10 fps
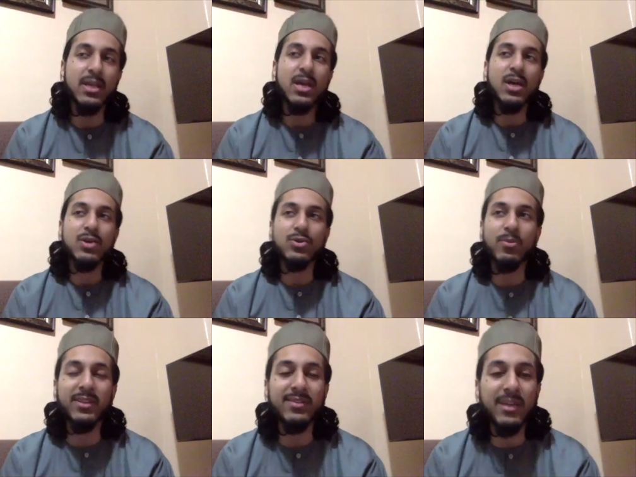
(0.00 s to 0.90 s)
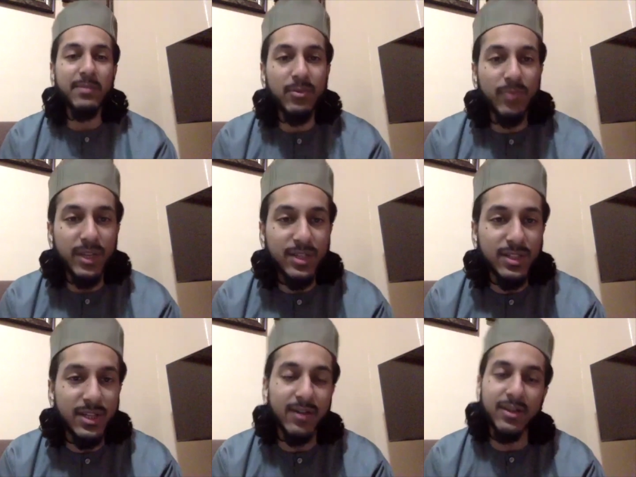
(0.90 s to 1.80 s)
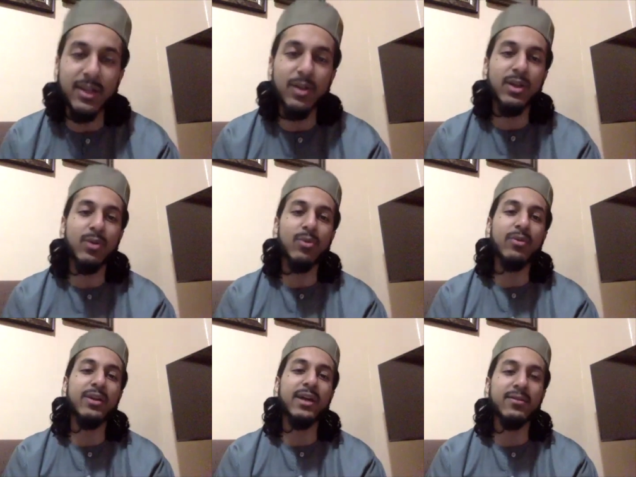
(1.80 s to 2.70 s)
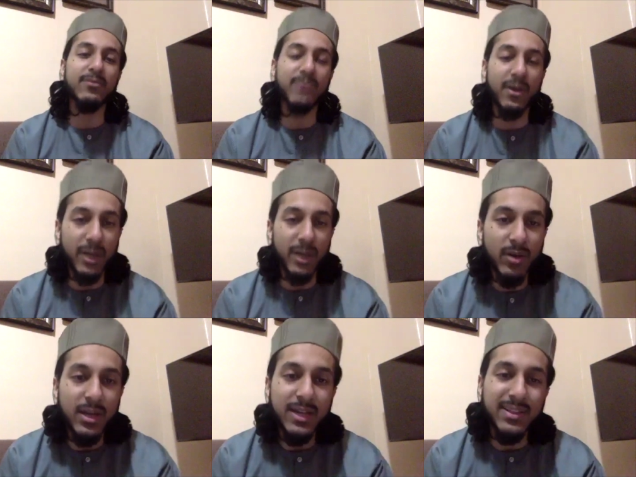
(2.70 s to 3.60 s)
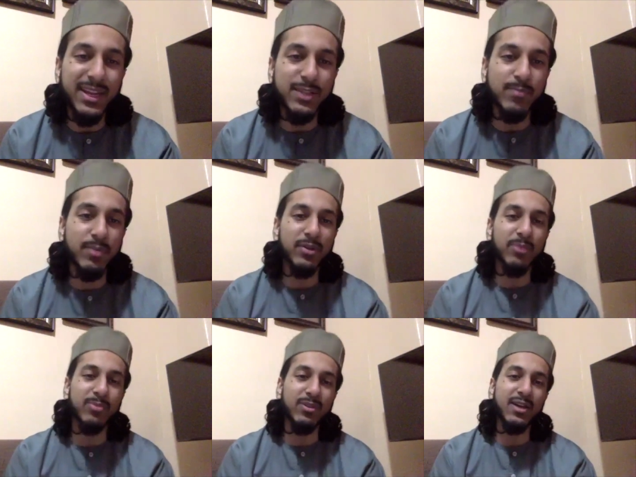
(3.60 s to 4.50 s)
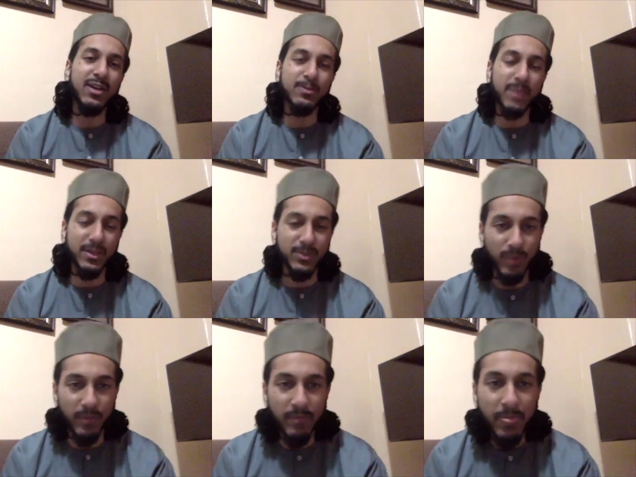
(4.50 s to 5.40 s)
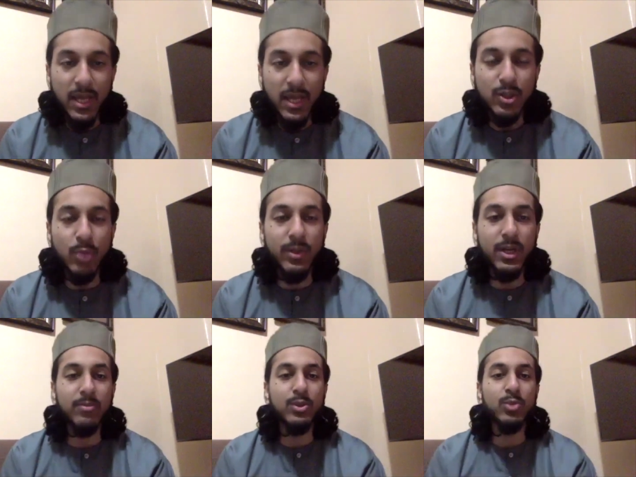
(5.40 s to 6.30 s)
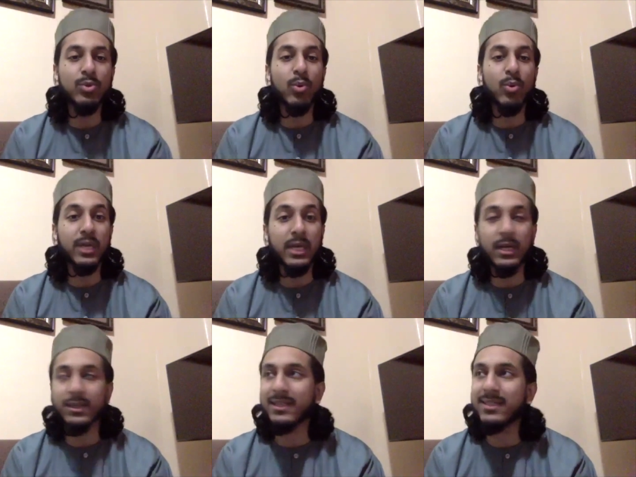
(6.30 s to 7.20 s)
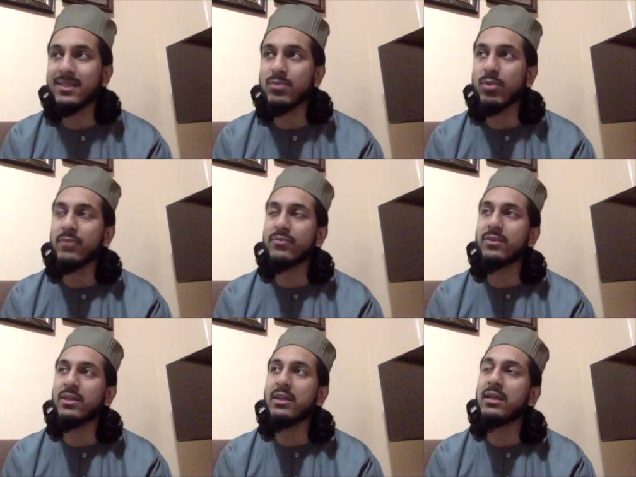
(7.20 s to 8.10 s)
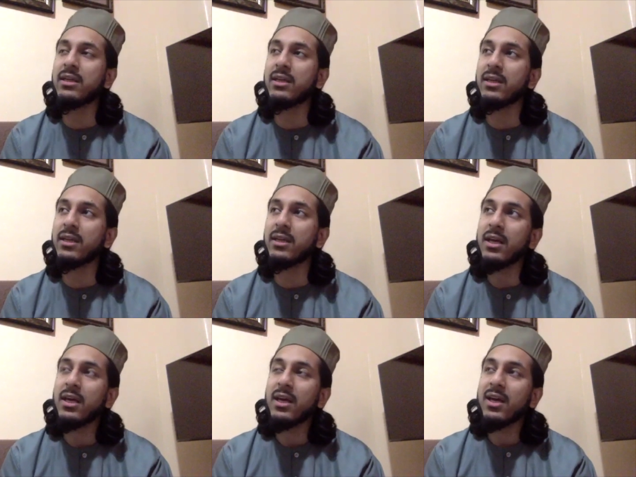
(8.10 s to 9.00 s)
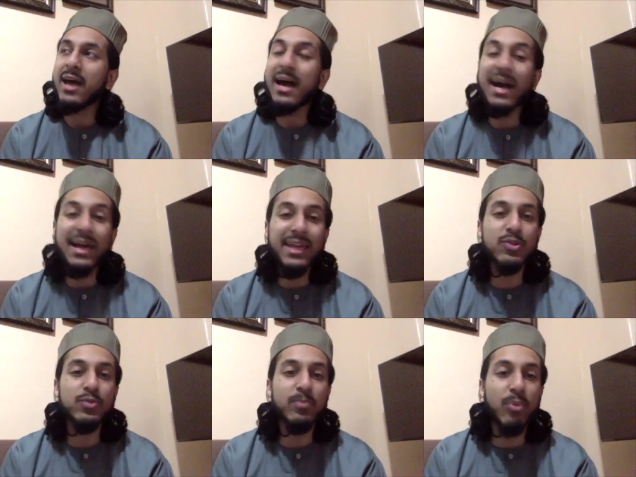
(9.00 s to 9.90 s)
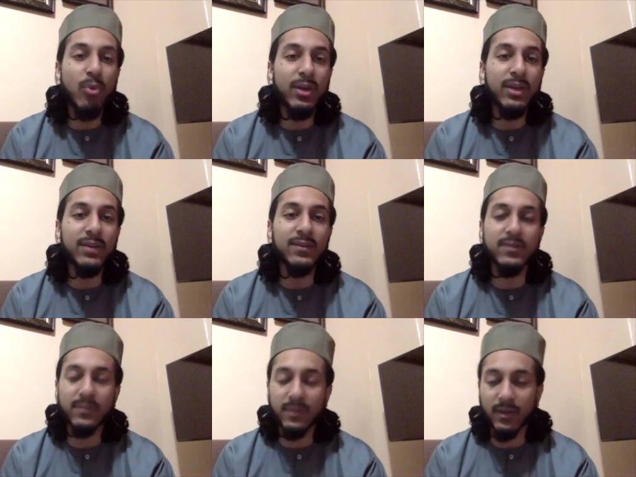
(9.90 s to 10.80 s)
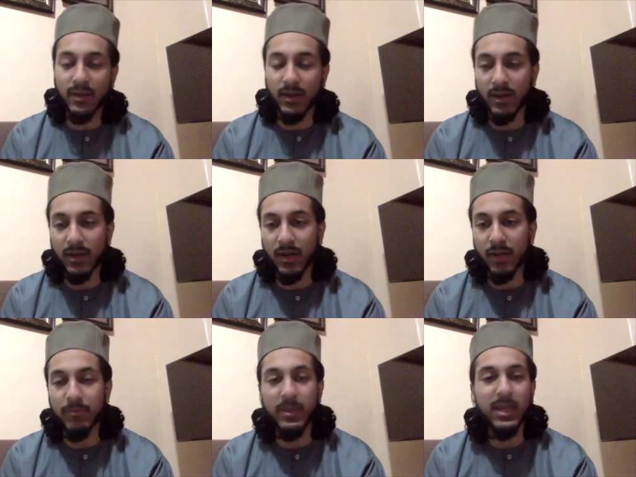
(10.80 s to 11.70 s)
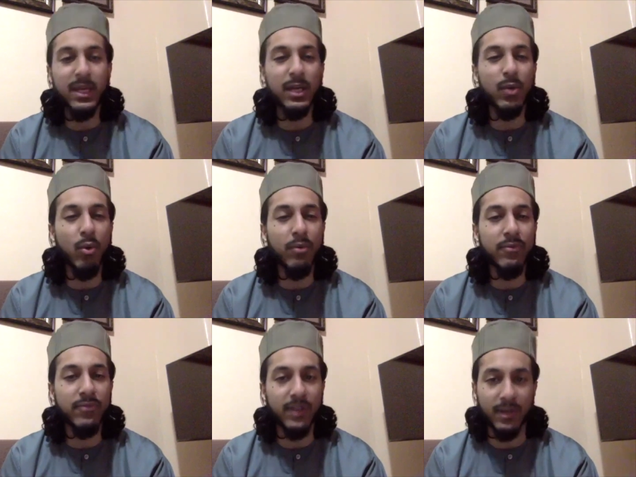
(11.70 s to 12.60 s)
So by the time he reached there, he already had found out that his brother Abdullah has passed away. So we come to know here that this is one of the highest point of being an orphan.